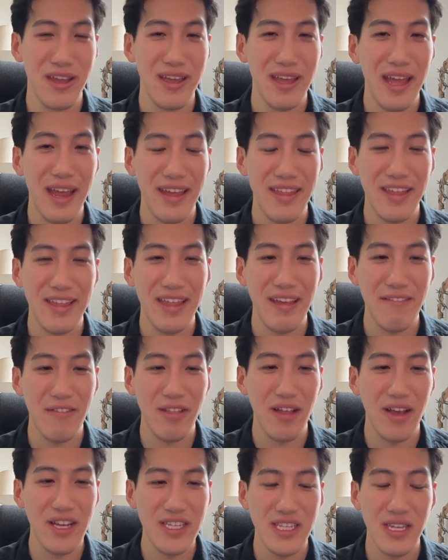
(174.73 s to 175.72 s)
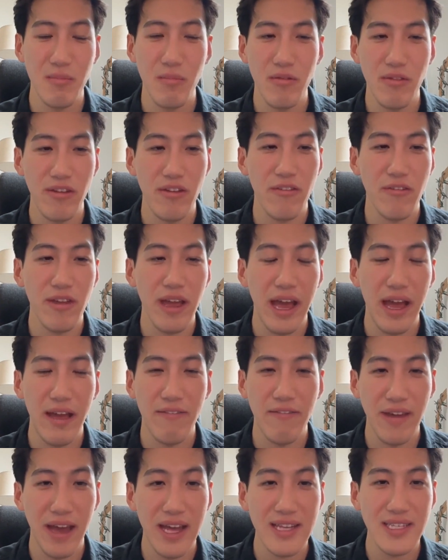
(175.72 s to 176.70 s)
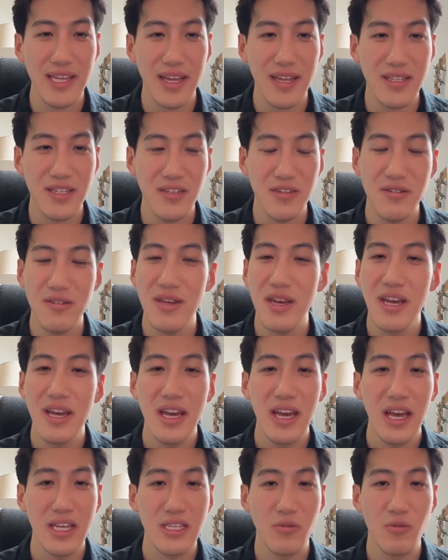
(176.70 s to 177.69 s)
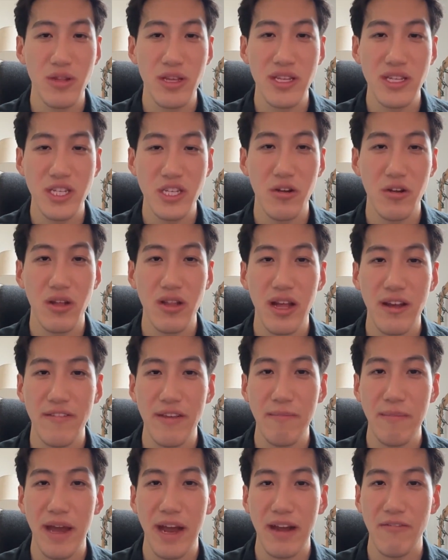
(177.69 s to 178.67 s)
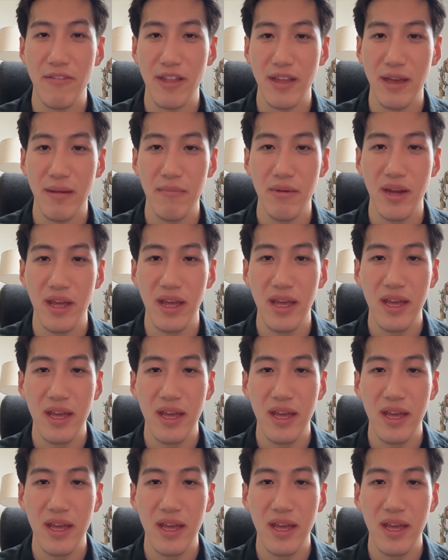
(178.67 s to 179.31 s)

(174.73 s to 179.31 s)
And I think that velocity and moving at fast attitude has really shown a lot of impact for the company.